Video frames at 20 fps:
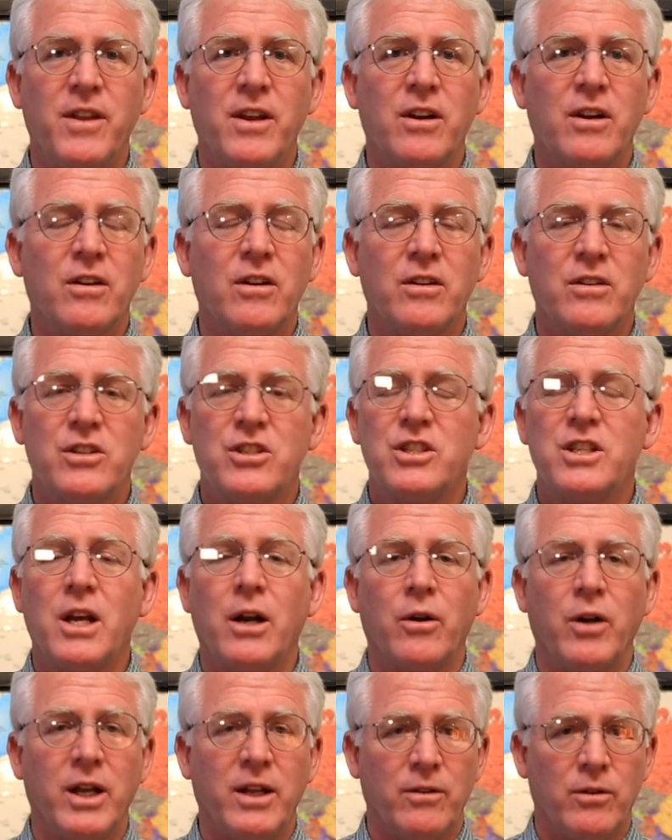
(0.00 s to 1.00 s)
They're
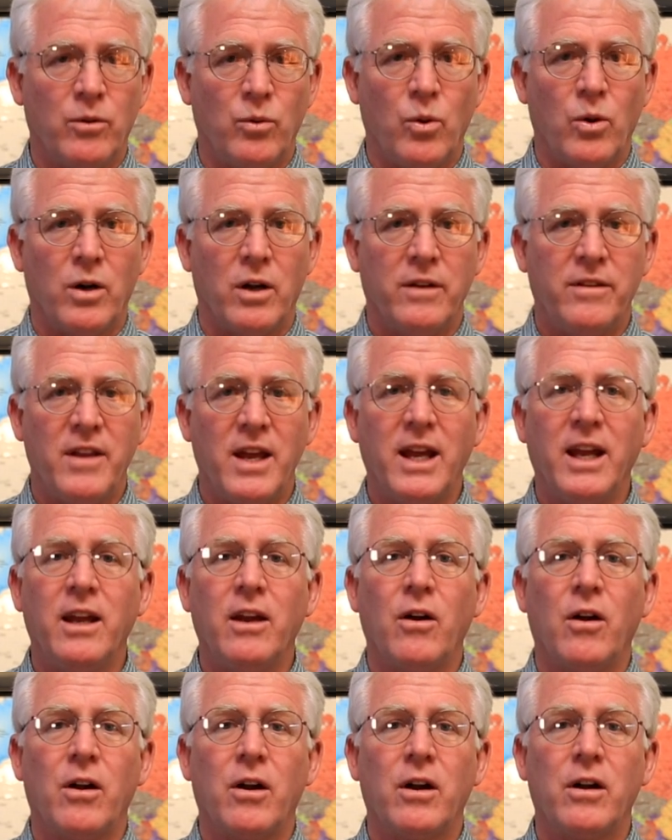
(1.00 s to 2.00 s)
sharing the Lord.
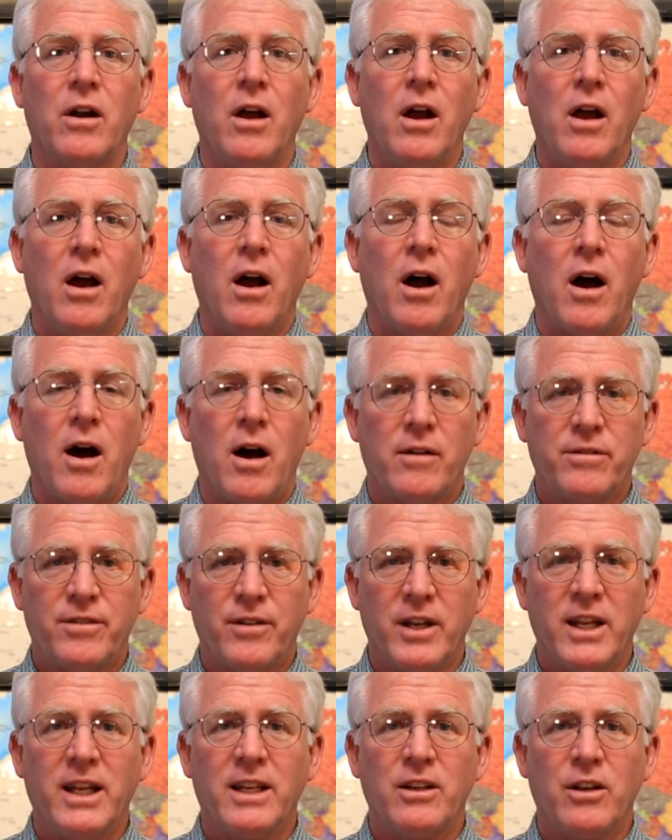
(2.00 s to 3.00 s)
They are
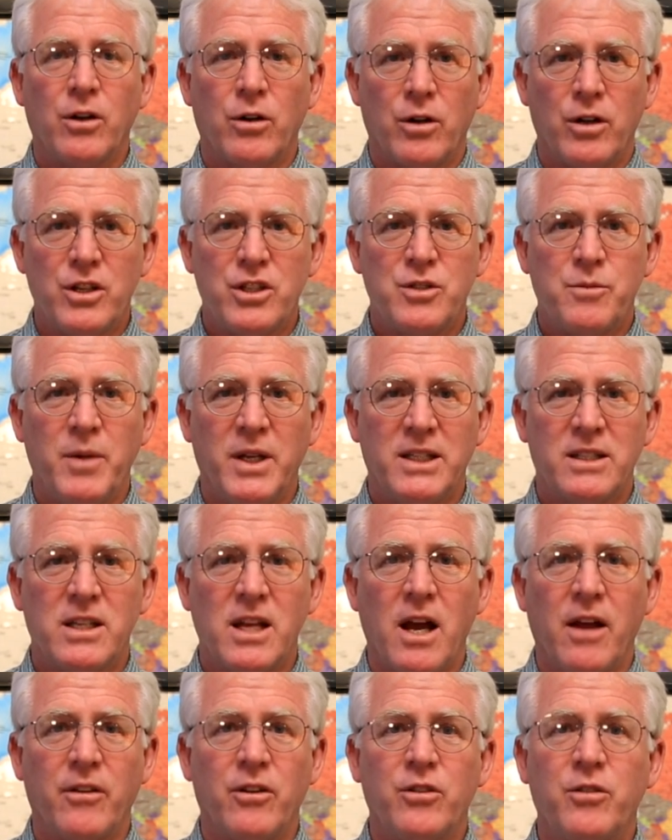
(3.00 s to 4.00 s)
offering encouragement
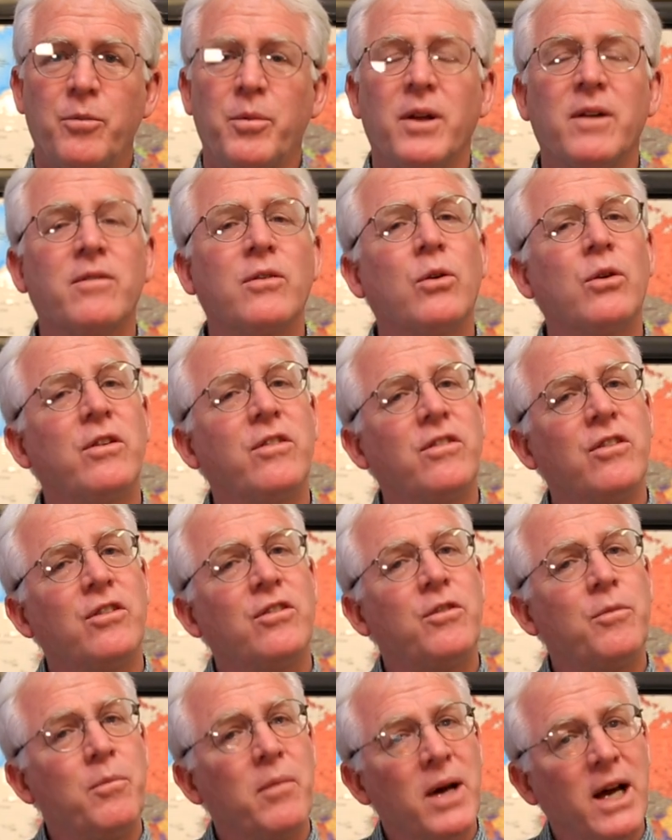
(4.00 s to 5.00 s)
to others, but of course,
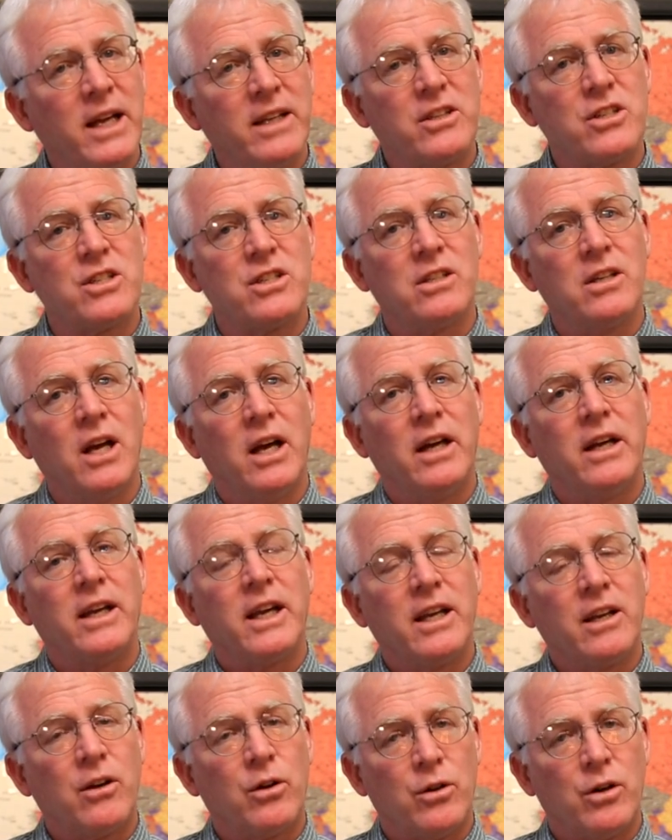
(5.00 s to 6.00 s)
there's much
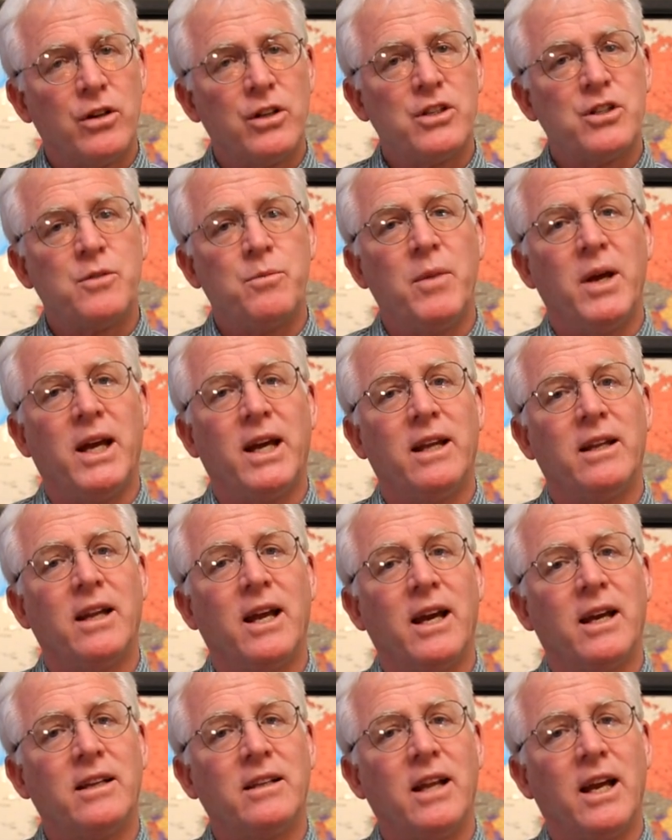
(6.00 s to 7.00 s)
encouragement
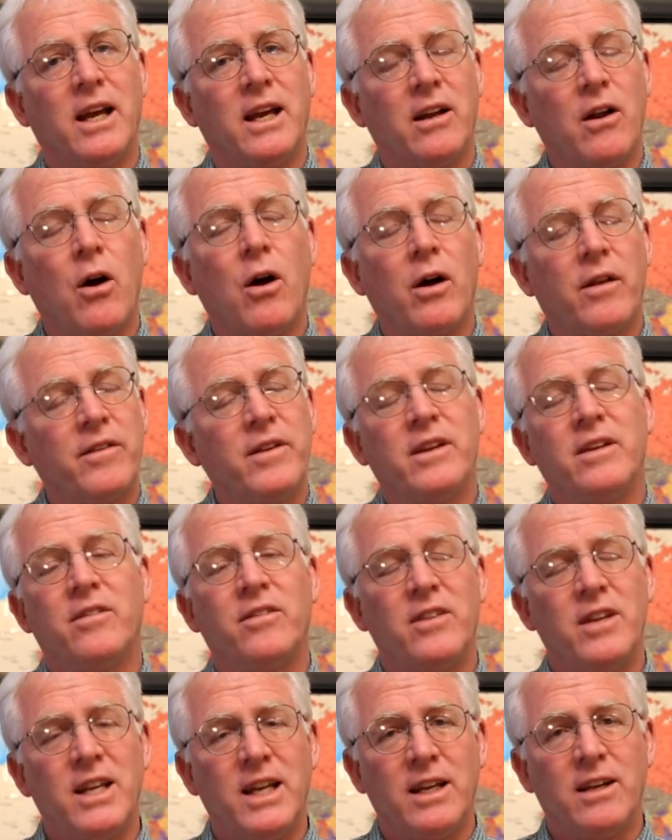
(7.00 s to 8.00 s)
and, and all that
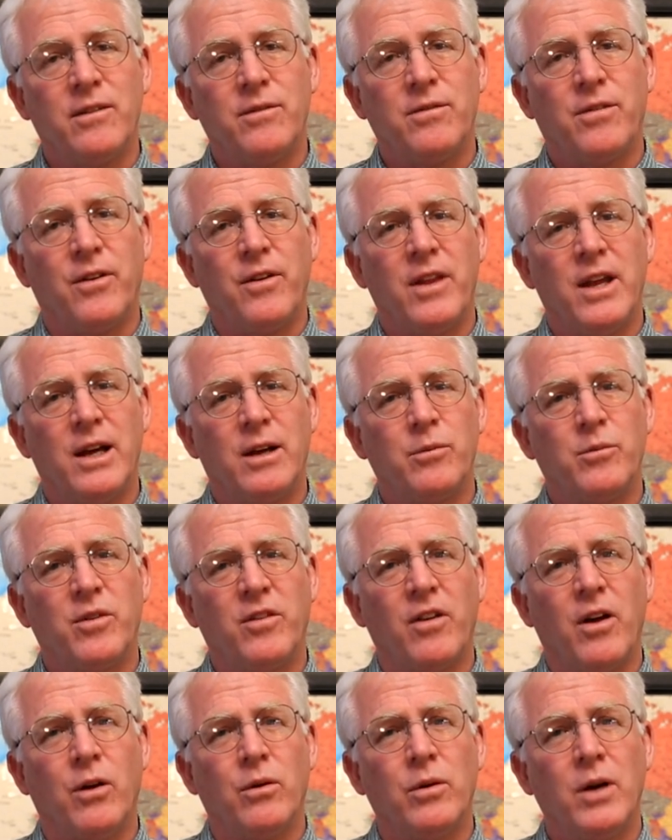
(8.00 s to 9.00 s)
is needed for them.
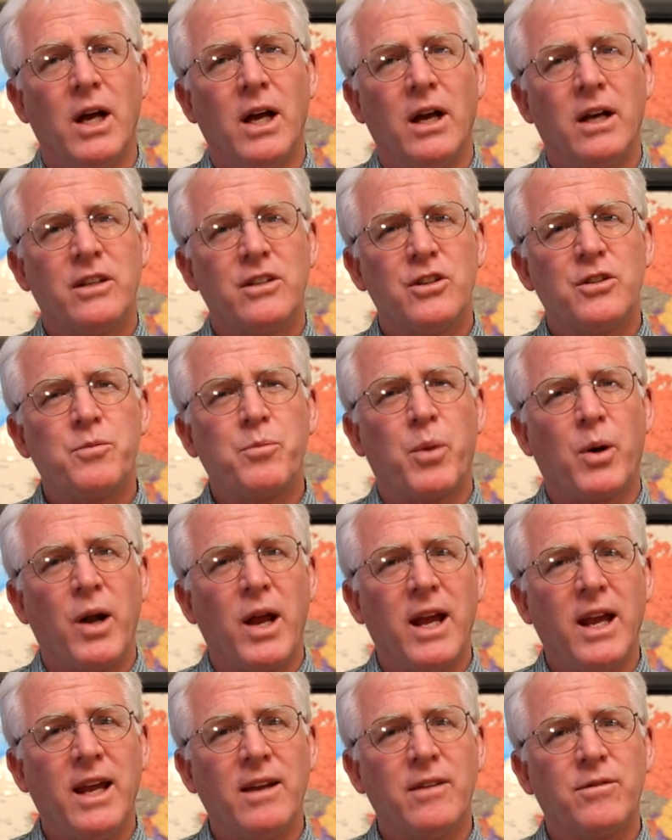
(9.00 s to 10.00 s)
So just
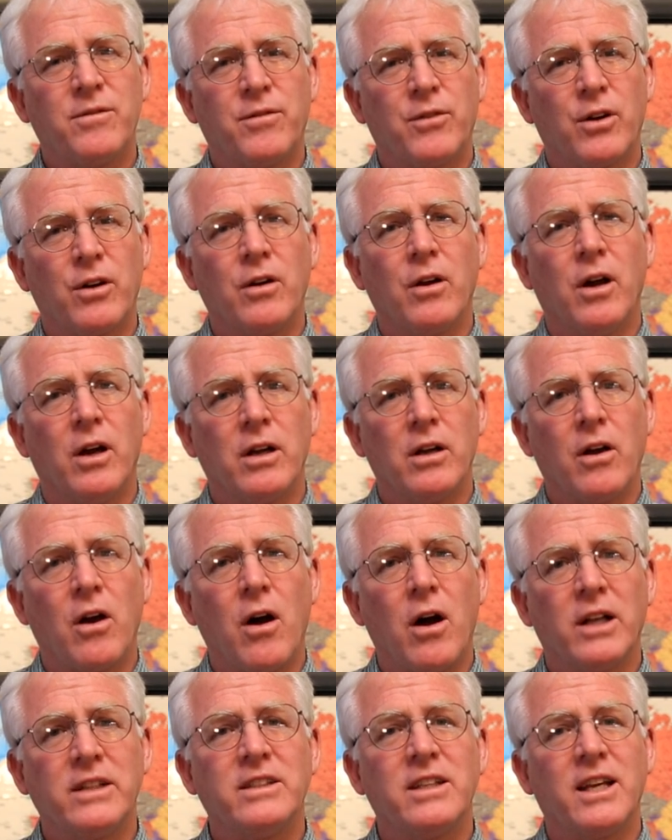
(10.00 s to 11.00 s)
pray for
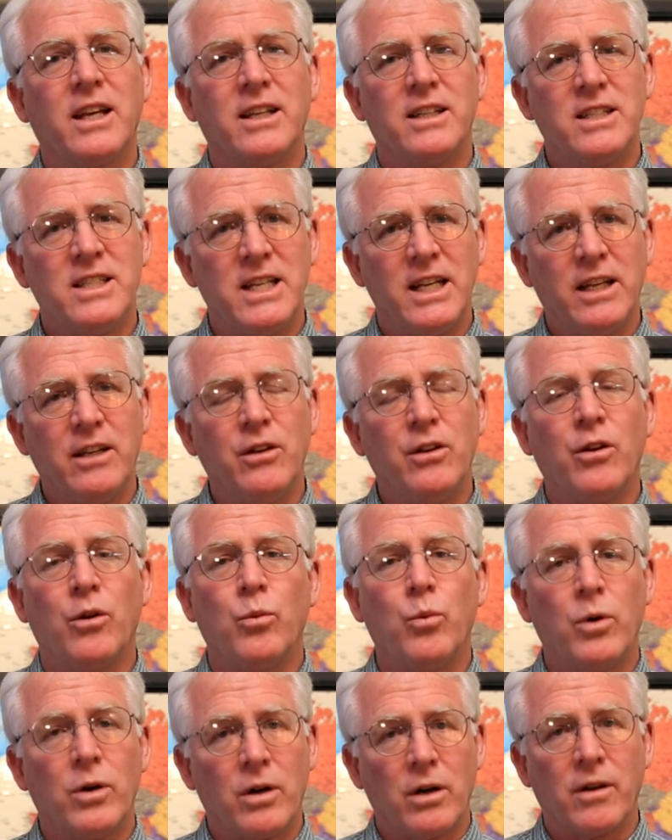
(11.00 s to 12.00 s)
God to continue to
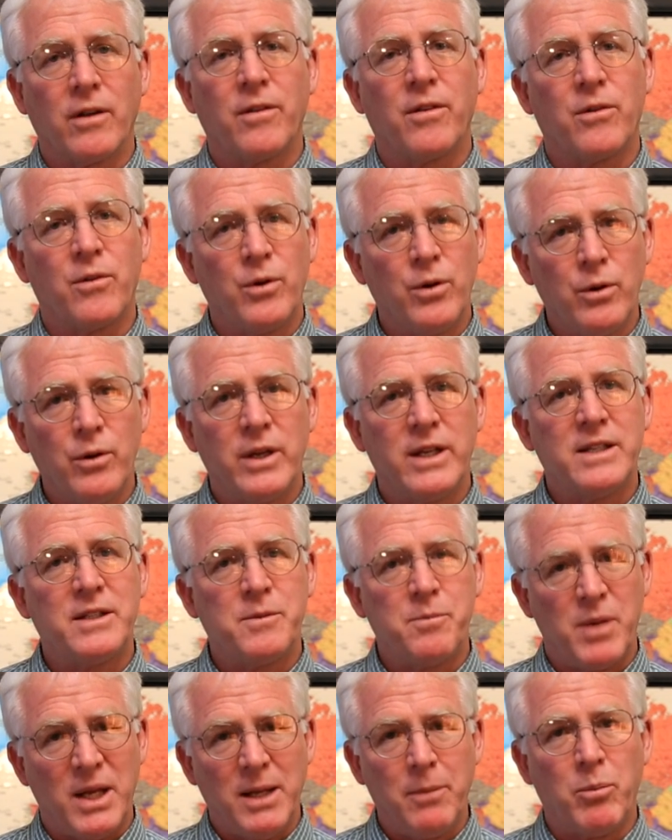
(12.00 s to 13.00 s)
work through
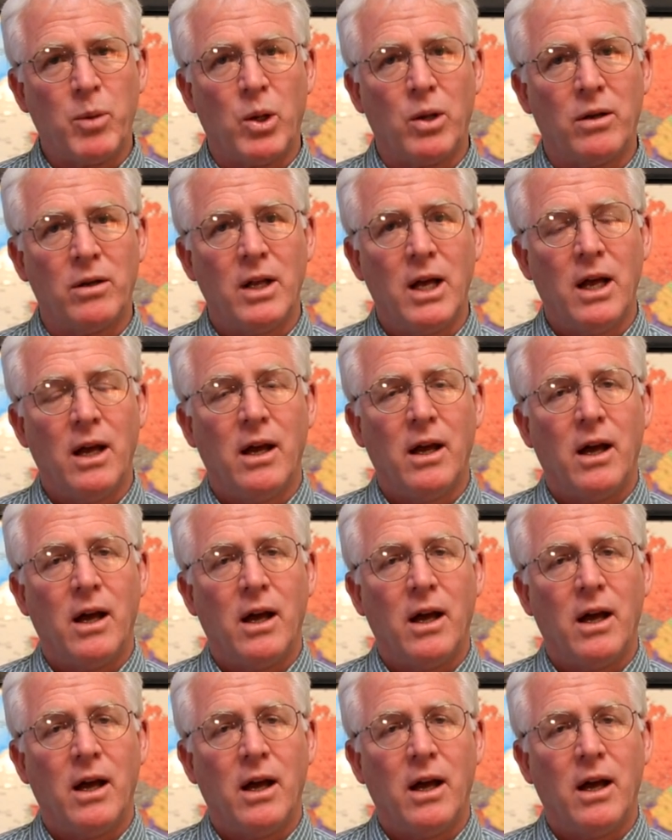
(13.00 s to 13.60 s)
his people.